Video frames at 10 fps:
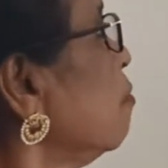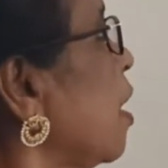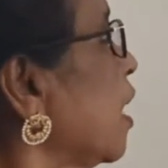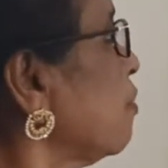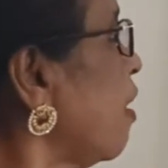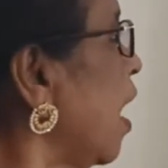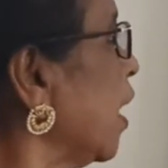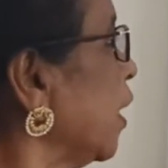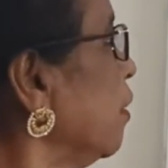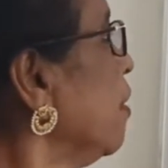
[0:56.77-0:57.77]
5,
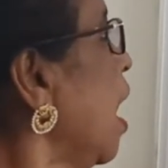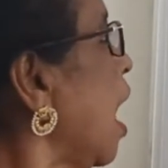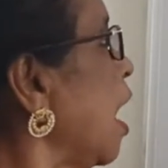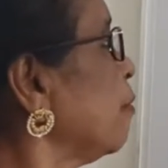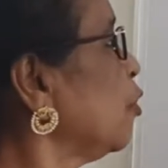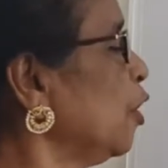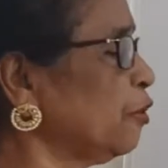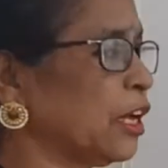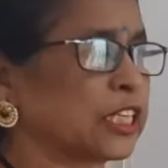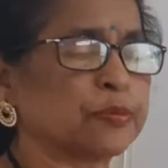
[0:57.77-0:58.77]
I am going
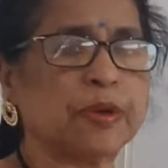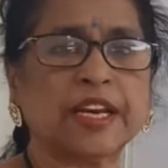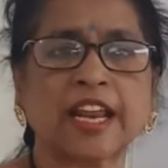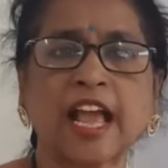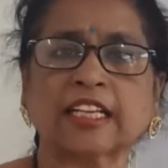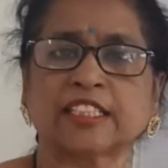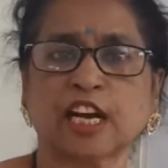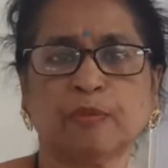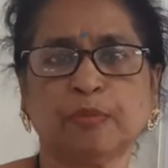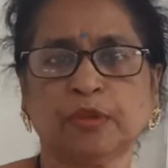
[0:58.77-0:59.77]
to explain
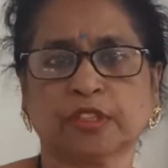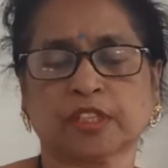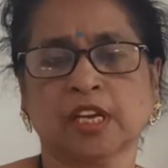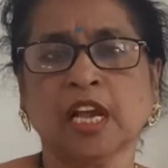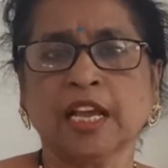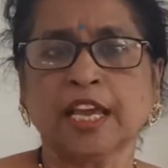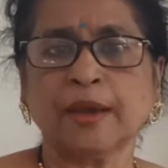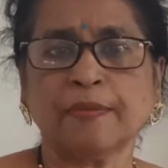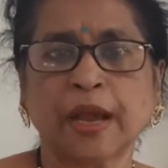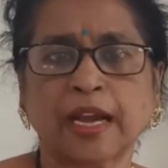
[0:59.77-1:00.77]
examples.
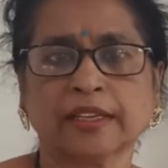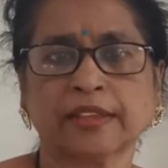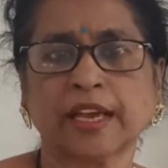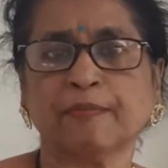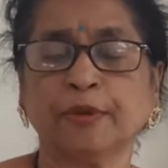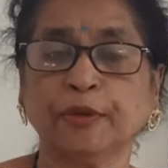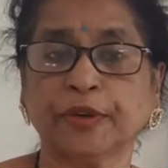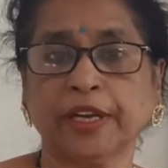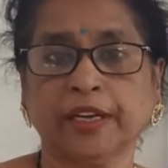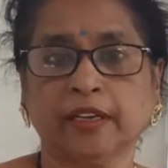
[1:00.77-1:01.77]
If I say
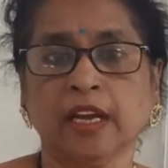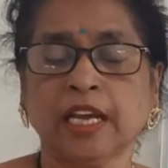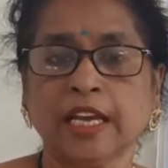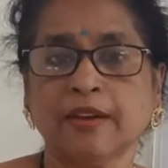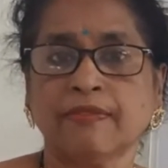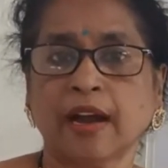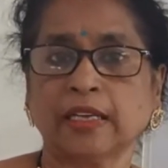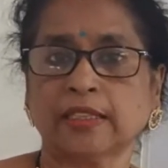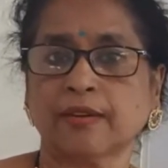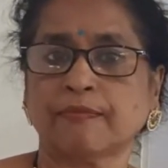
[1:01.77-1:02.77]
butene, if I
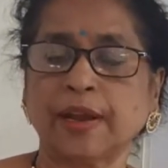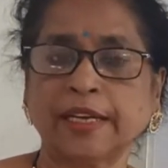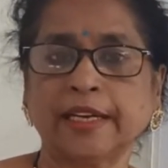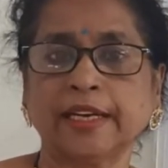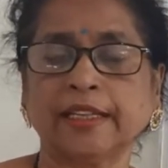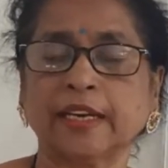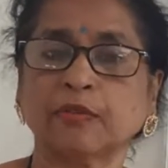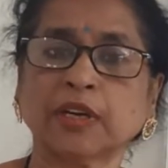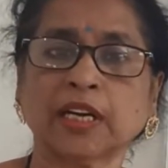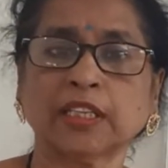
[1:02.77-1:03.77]
say pentene, then
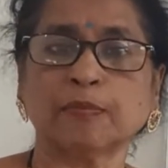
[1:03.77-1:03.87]
what are the